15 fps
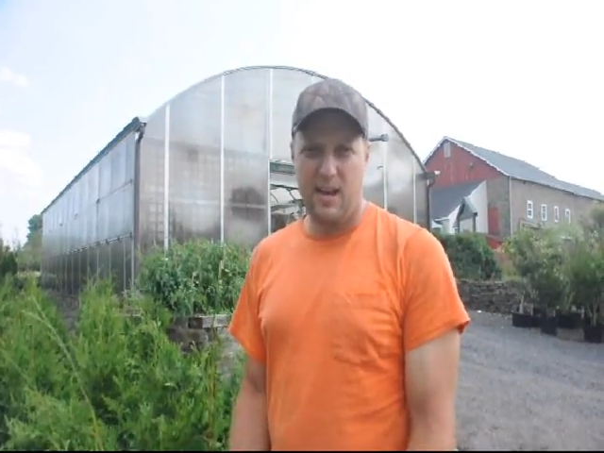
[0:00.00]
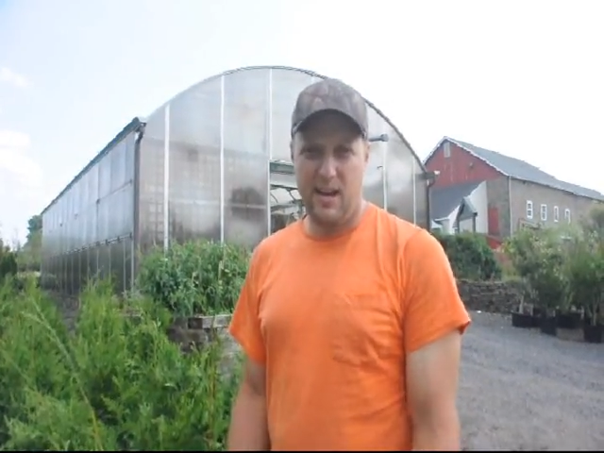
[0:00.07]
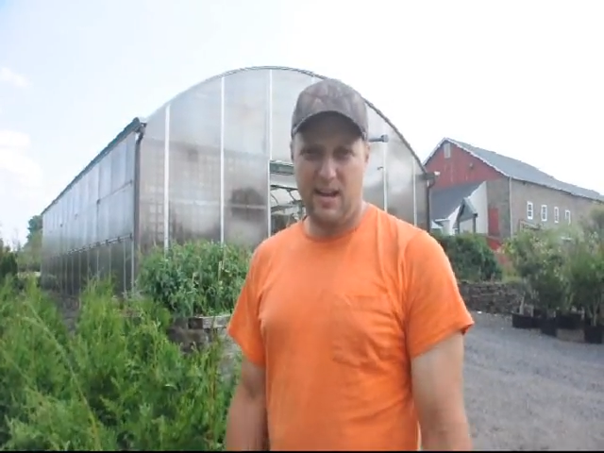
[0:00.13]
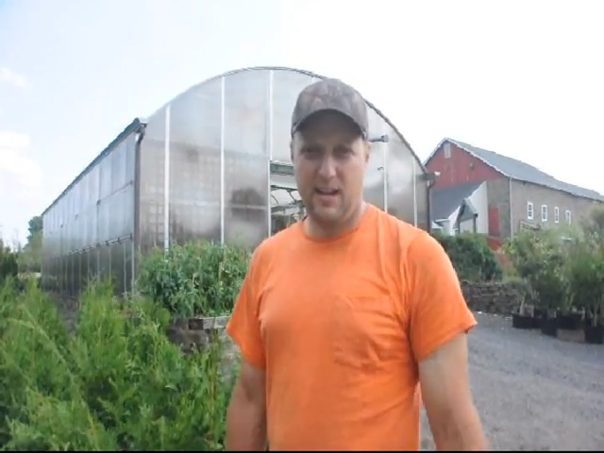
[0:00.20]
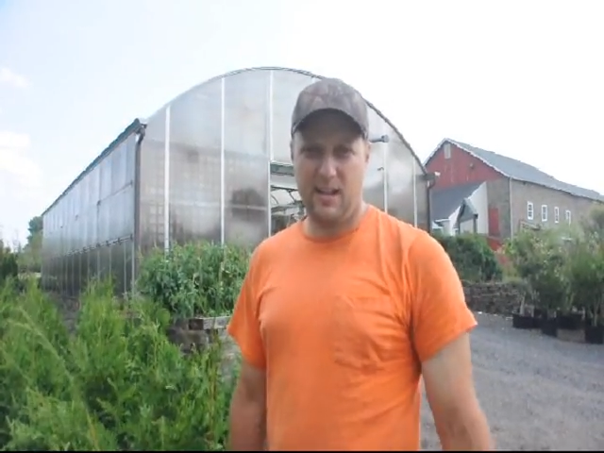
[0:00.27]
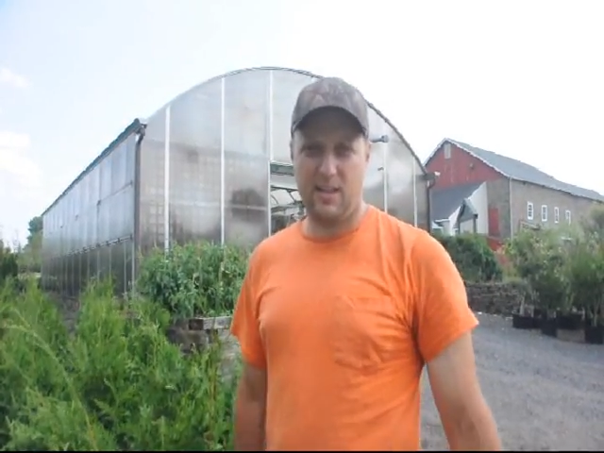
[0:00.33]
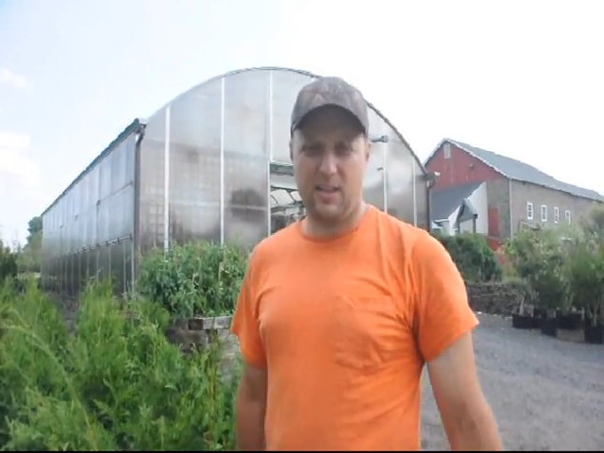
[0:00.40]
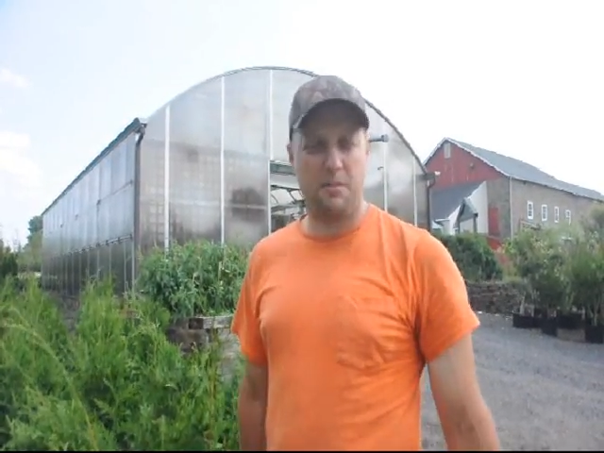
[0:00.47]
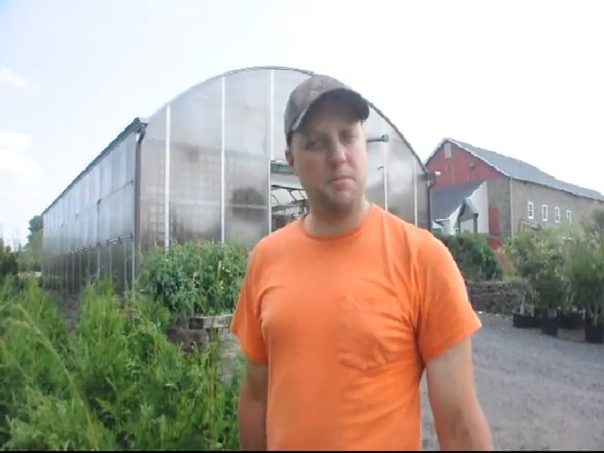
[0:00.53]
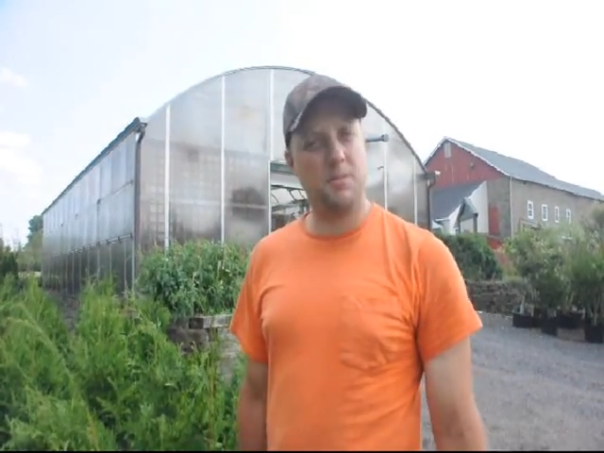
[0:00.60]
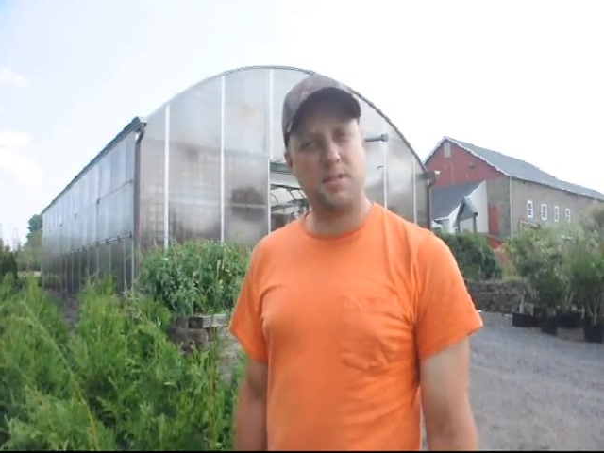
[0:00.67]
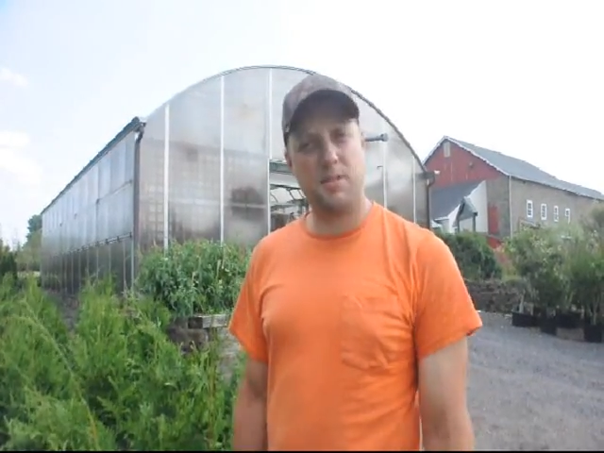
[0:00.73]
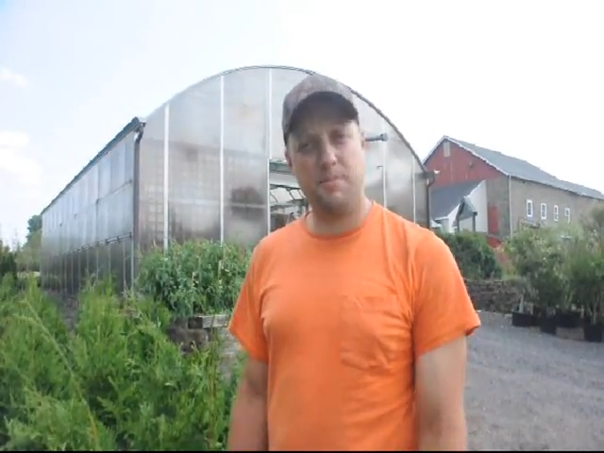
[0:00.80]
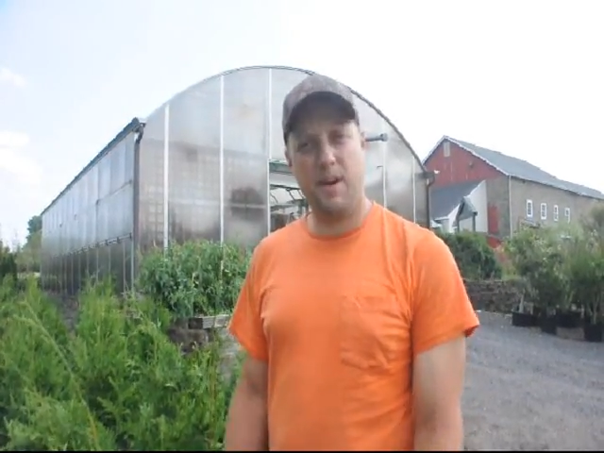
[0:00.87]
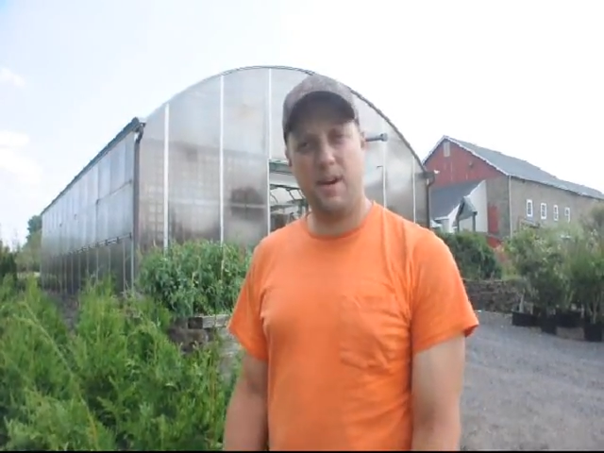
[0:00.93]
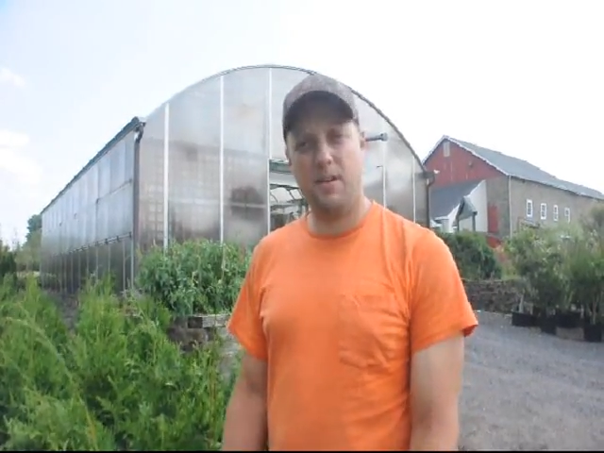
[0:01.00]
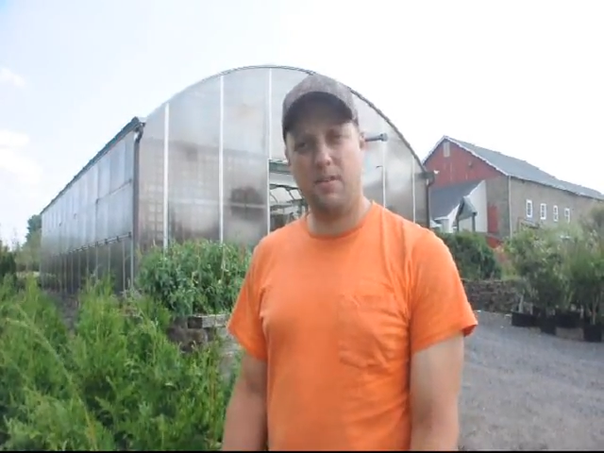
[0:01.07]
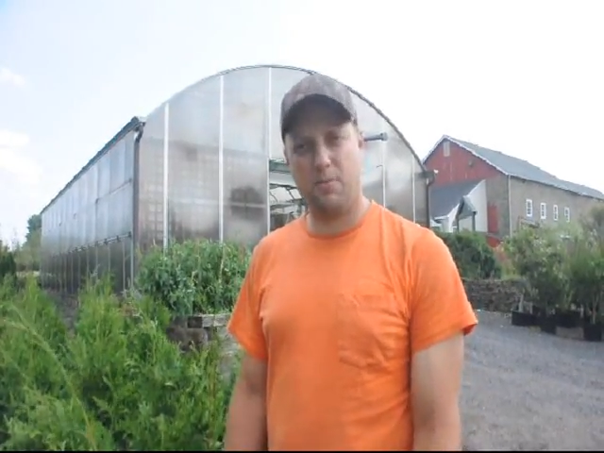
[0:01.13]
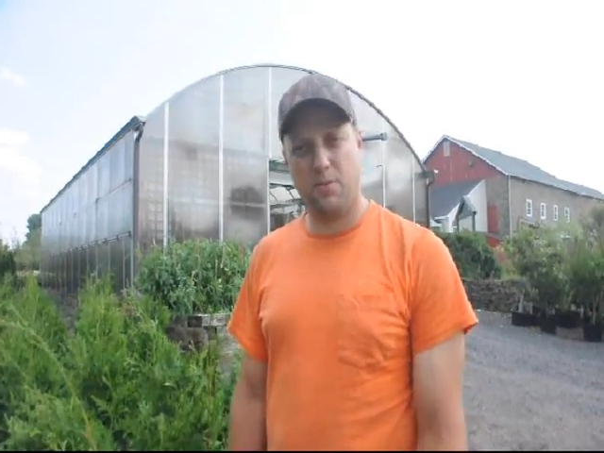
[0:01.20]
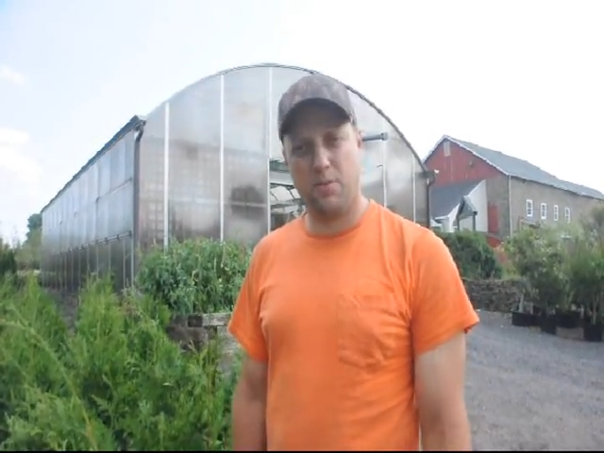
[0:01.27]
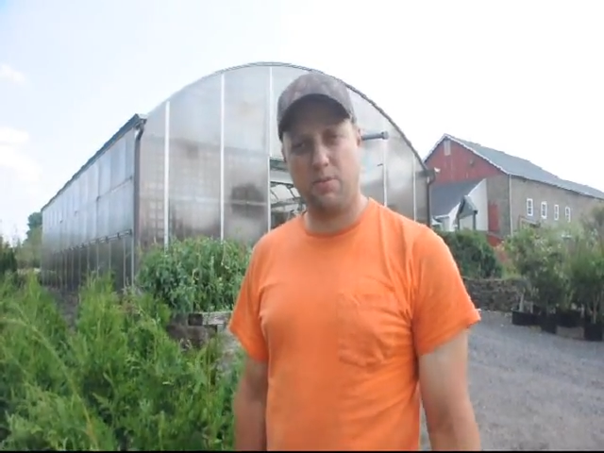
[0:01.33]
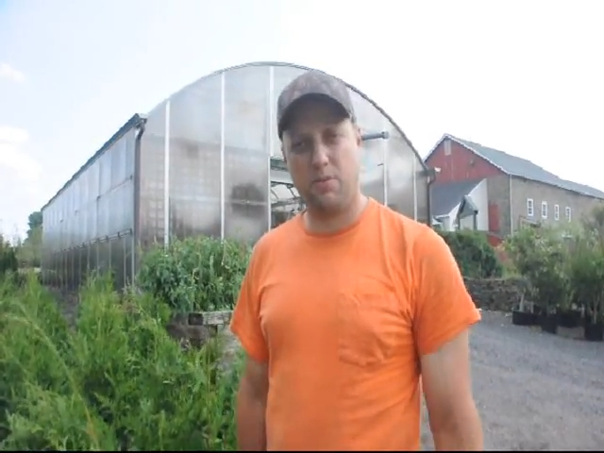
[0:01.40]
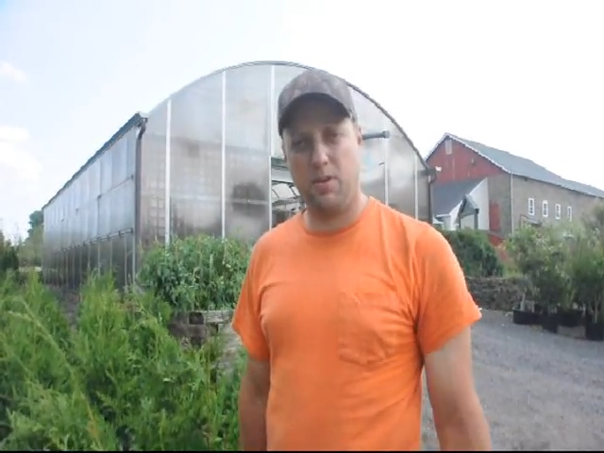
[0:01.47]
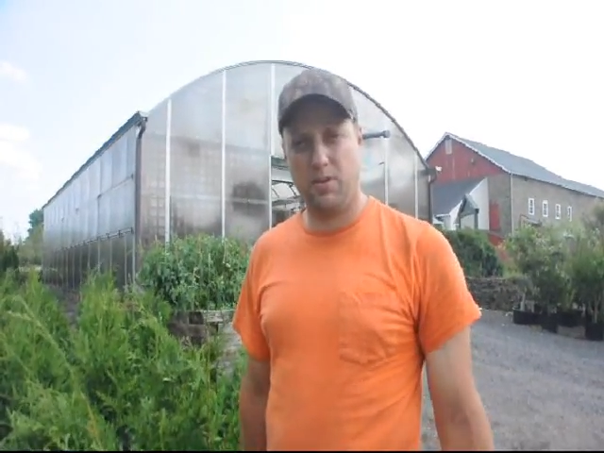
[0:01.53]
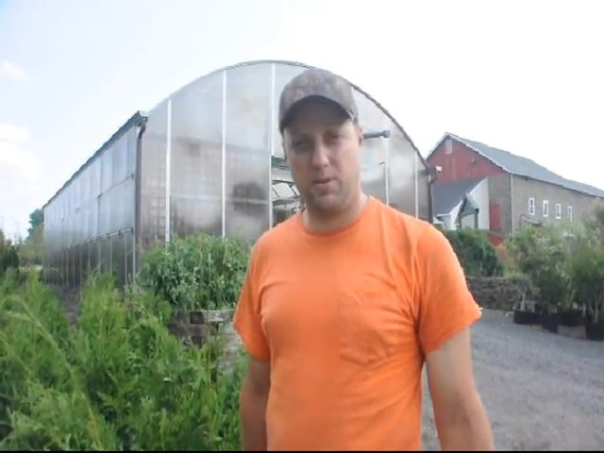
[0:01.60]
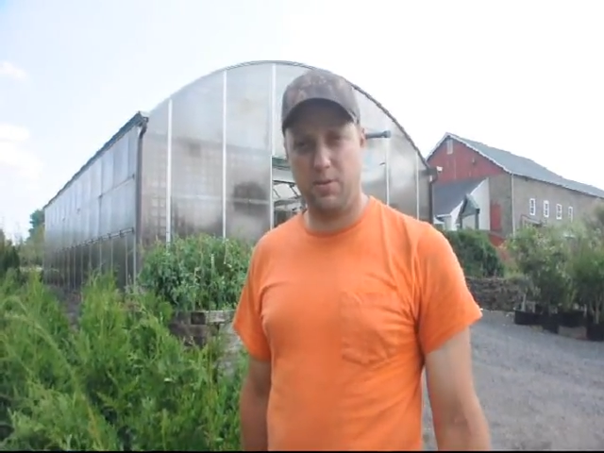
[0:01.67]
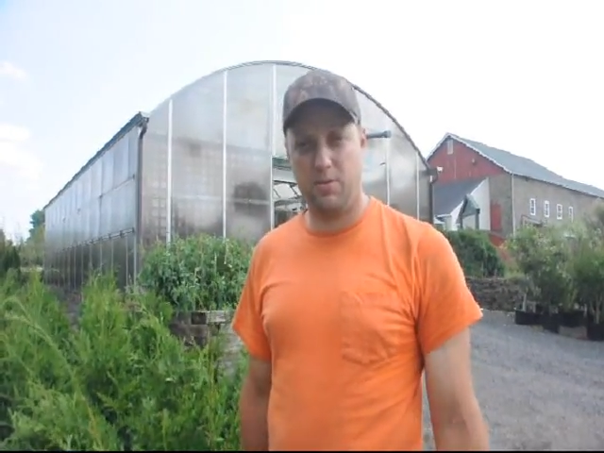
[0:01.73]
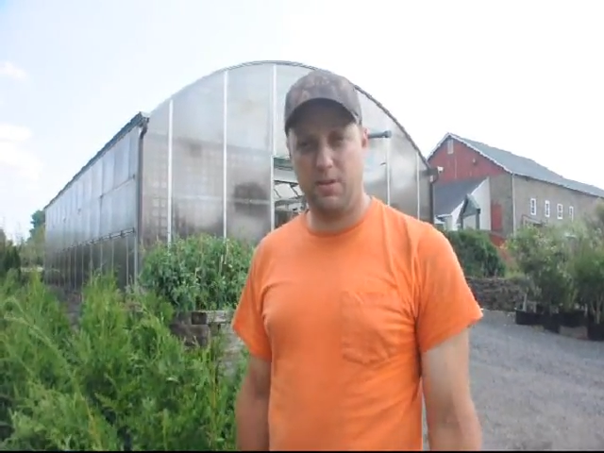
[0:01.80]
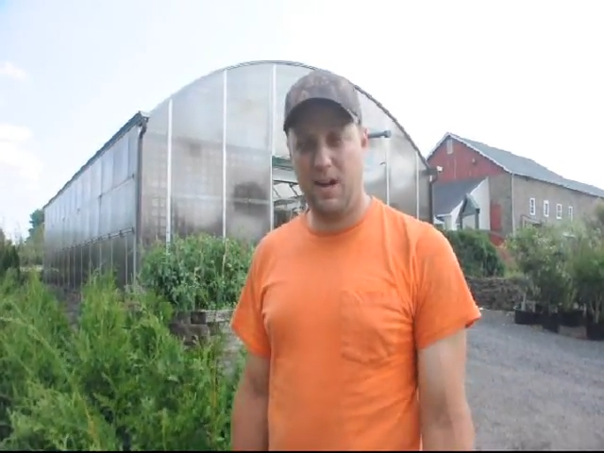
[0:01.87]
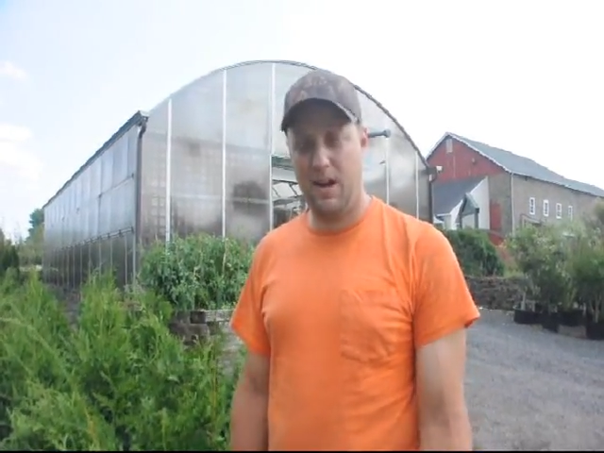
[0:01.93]
and it limits the amount of root
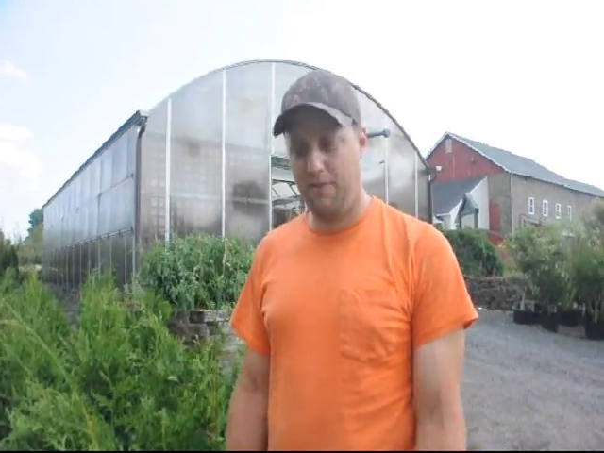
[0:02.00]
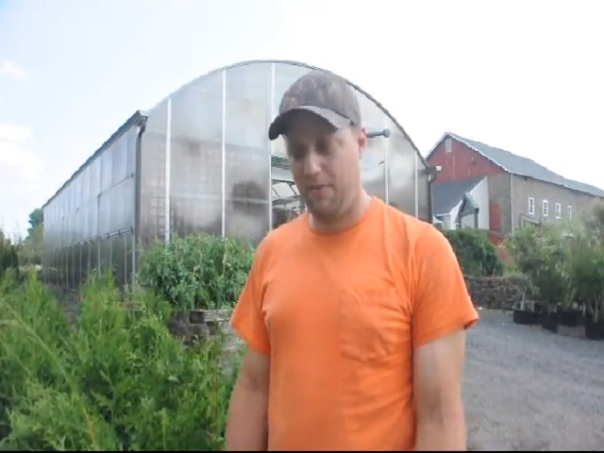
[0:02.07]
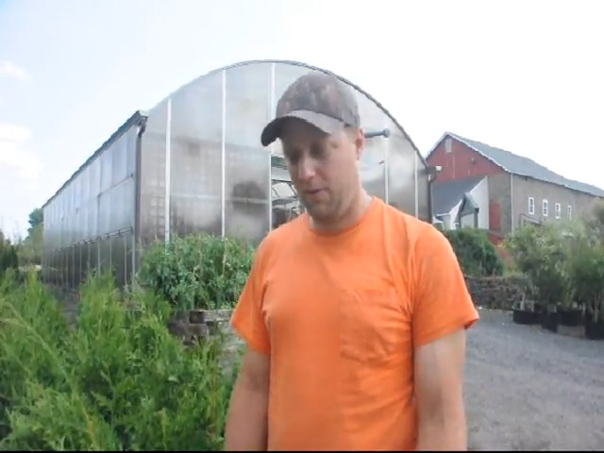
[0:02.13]
growth you'll have